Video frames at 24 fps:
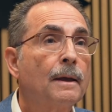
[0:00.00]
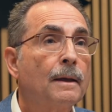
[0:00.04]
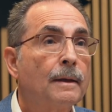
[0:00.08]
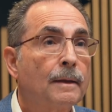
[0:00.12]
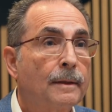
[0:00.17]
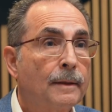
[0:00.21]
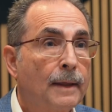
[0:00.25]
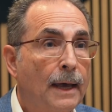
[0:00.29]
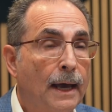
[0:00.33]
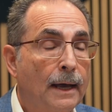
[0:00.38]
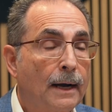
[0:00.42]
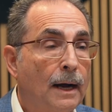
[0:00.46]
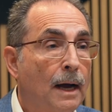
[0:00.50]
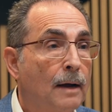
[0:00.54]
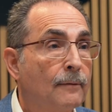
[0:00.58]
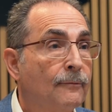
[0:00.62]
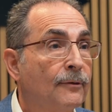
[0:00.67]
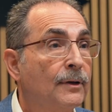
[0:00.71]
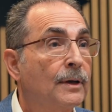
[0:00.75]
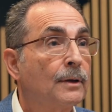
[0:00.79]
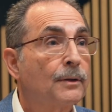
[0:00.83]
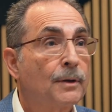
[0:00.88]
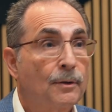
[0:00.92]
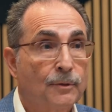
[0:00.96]
that I
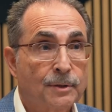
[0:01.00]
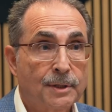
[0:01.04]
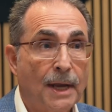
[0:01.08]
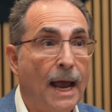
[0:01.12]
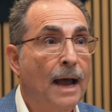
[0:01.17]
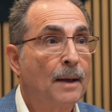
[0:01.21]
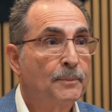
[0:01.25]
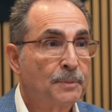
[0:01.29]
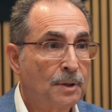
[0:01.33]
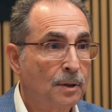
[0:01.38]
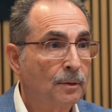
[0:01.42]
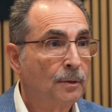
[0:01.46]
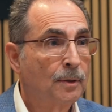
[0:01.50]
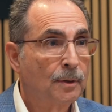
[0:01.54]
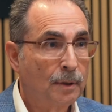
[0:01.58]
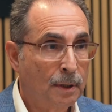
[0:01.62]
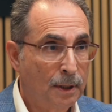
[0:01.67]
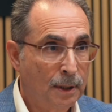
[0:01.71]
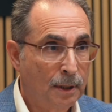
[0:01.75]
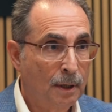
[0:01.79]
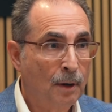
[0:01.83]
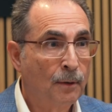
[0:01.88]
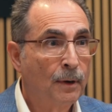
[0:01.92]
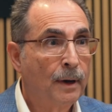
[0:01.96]
feel there is
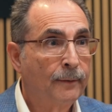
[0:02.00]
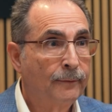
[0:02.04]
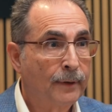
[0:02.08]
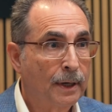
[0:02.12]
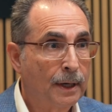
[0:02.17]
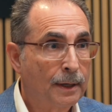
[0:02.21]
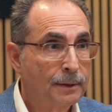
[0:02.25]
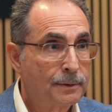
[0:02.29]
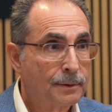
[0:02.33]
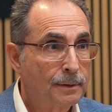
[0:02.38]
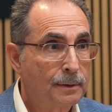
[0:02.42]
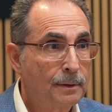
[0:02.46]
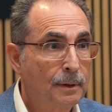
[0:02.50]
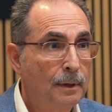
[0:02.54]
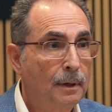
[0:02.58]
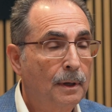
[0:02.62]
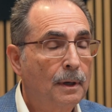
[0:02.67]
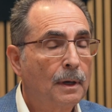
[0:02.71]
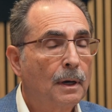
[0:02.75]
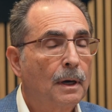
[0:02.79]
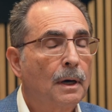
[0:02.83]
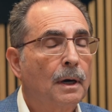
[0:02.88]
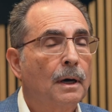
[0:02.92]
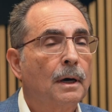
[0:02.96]
absolutely no evidence
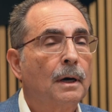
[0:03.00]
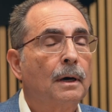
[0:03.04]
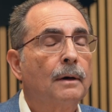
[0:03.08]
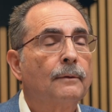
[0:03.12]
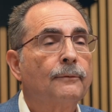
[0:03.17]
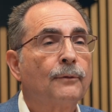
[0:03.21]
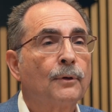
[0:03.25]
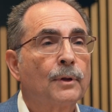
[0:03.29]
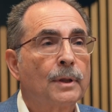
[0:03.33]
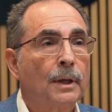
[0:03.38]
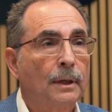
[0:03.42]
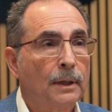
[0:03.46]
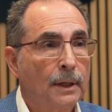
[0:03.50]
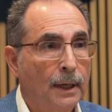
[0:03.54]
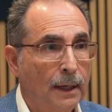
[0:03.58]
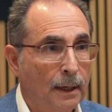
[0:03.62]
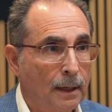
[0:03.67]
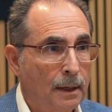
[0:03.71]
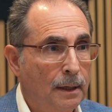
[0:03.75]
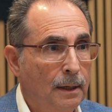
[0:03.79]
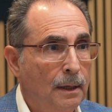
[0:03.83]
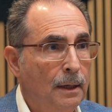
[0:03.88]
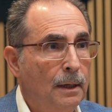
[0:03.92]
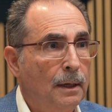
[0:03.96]
for the
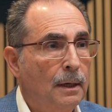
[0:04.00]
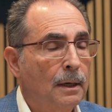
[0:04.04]
link.